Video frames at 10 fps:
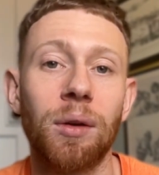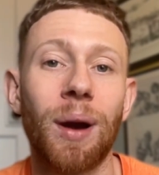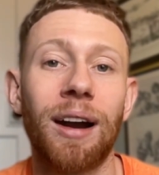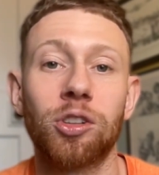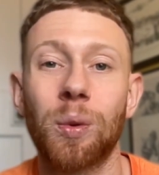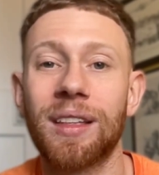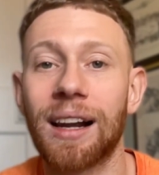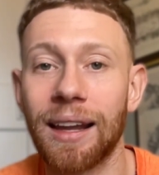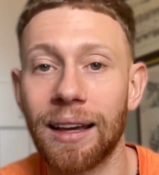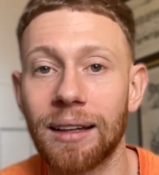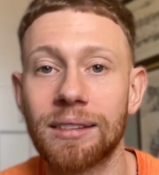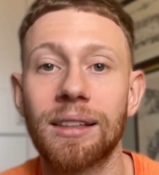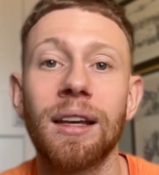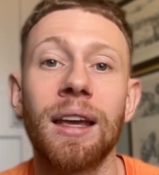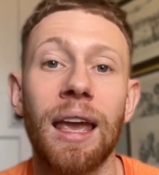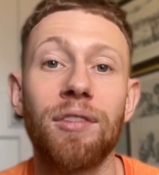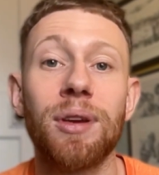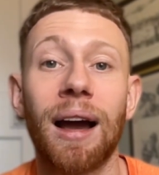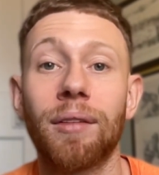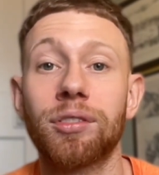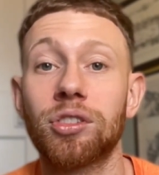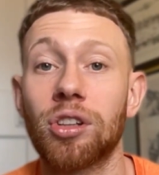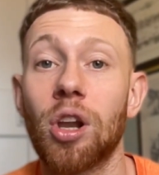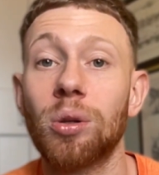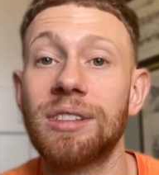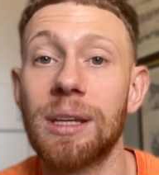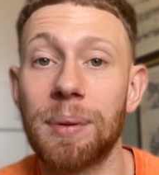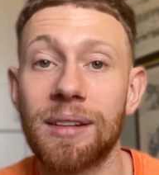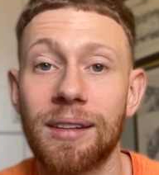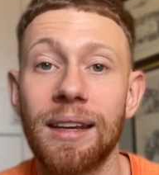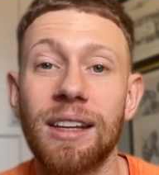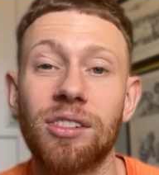Whereas with clicks, if you have such a low CPC,